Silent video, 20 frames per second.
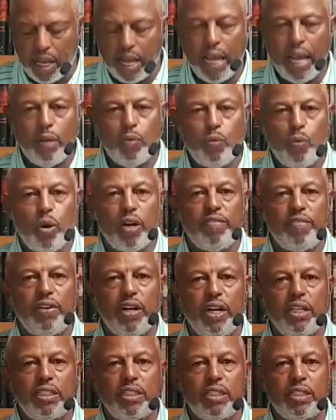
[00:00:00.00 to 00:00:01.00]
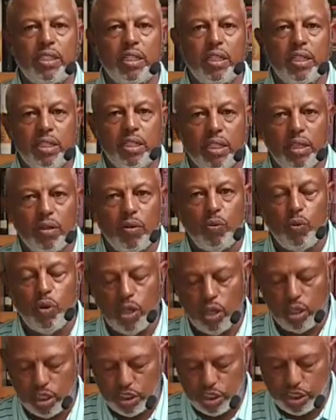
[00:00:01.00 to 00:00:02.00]
And one of us
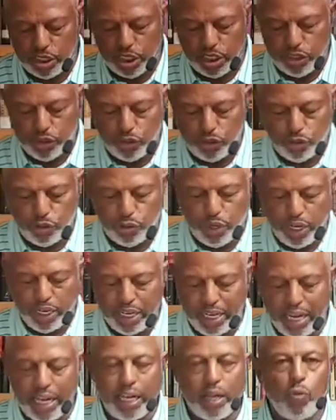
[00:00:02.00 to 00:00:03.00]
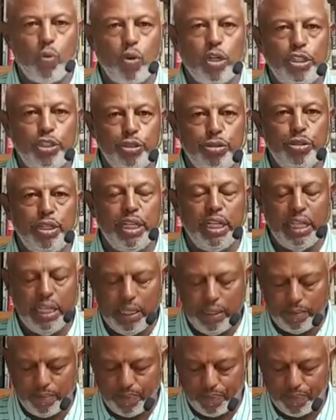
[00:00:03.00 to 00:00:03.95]
will assist you in getting what you need.